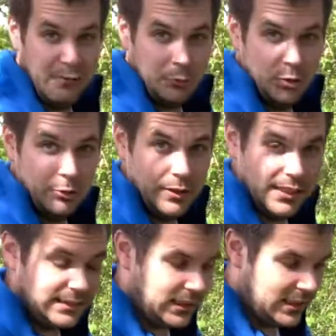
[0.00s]
or the right
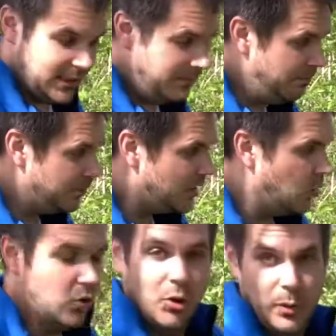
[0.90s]
side,
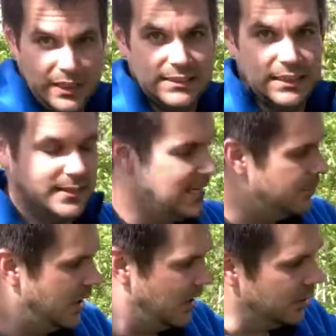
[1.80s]
or when it's on tent
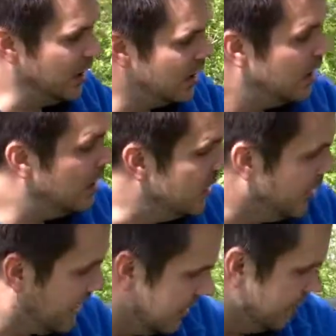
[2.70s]
mode, you
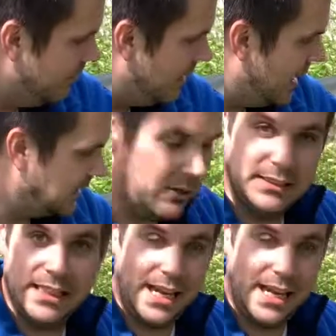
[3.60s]
can, as I was saying